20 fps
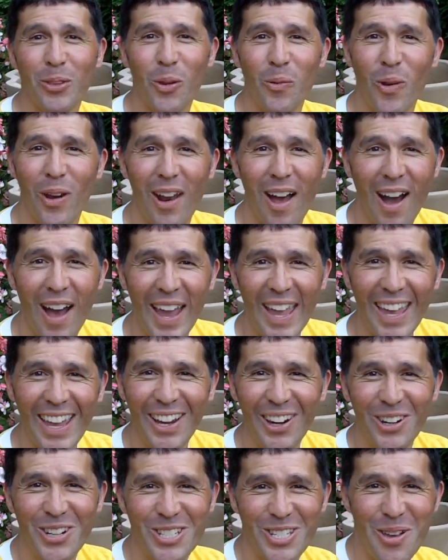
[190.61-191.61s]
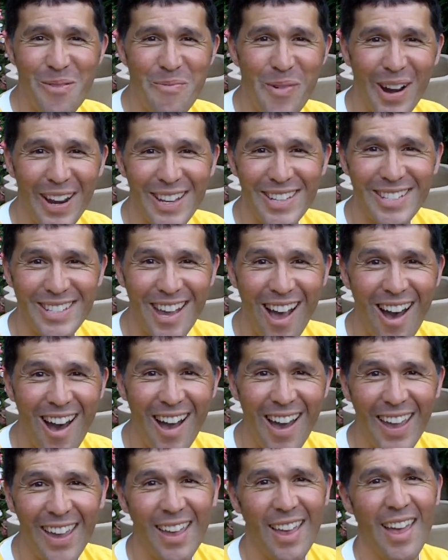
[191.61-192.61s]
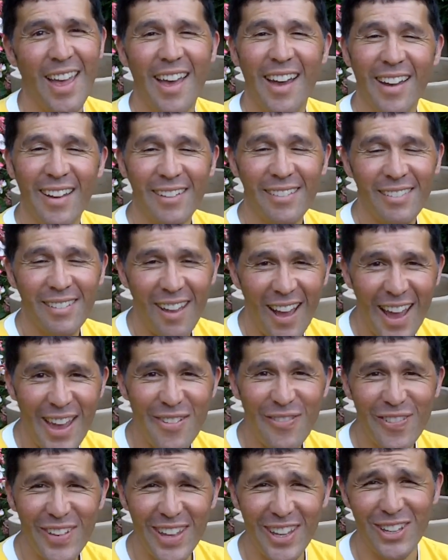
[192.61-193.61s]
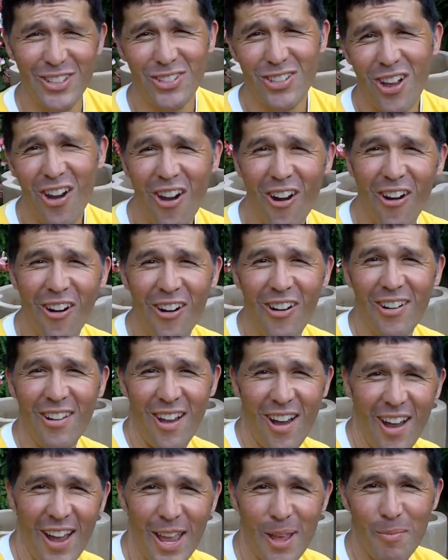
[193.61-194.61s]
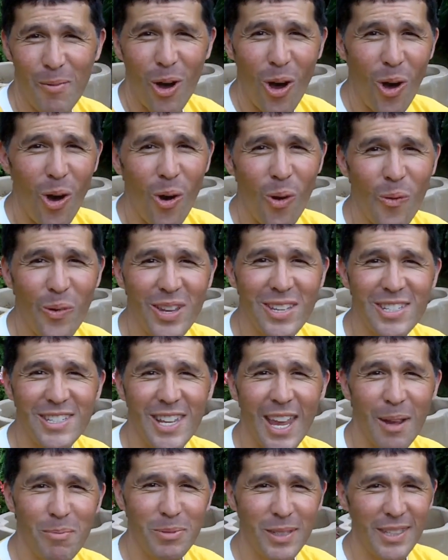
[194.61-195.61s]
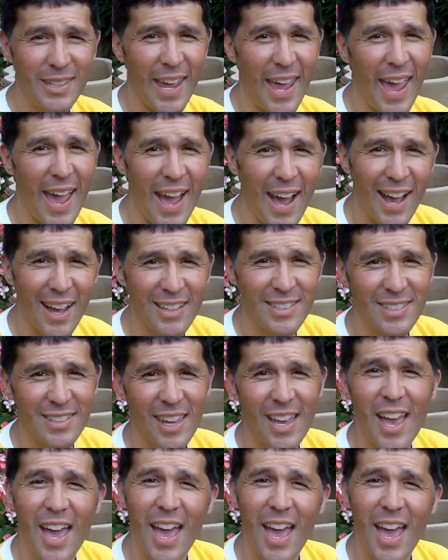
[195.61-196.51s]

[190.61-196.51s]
When I hear somebody sigh, life is hard. I am always tempted to ask,